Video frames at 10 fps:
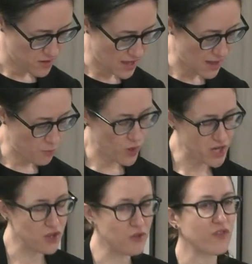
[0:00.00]
And
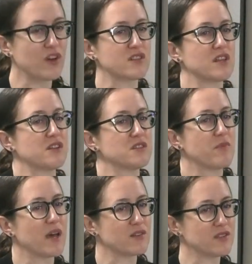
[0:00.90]
when you first learnt
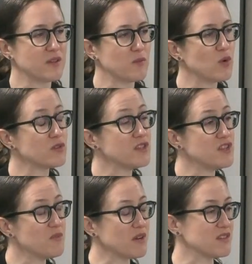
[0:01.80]
about it, what did
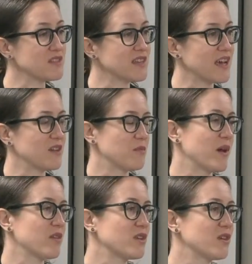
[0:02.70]
you understand
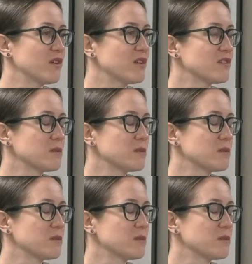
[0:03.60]
about the unit?